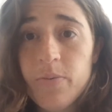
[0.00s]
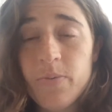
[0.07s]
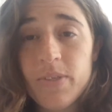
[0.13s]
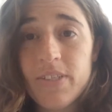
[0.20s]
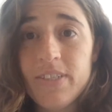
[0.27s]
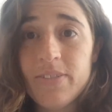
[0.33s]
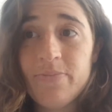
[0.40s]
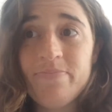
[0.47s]

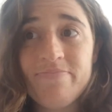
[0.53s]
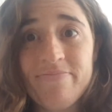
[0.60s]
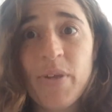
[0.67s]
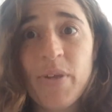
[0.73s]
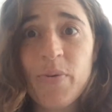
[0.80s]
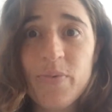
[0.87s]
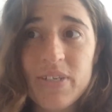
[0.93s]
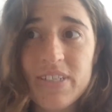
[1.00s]
which
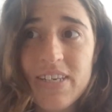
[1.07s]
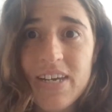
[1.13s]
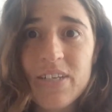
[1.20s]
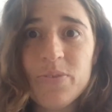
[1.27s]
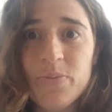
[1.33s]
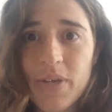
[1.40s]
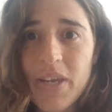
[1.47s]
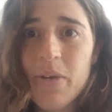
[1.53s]
was
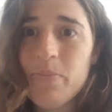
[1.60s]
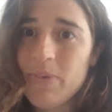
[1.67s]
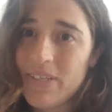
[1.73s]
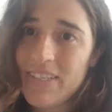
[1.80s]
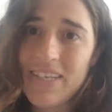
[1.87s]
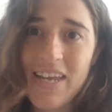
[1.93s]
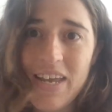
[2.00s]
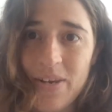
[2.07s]
last week,
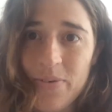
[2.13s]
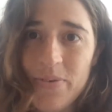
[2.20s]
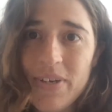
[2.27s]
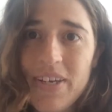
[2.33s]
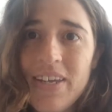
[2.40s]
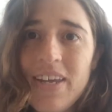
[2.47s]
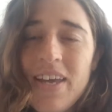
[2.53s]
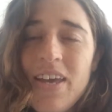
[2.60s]
but anyway,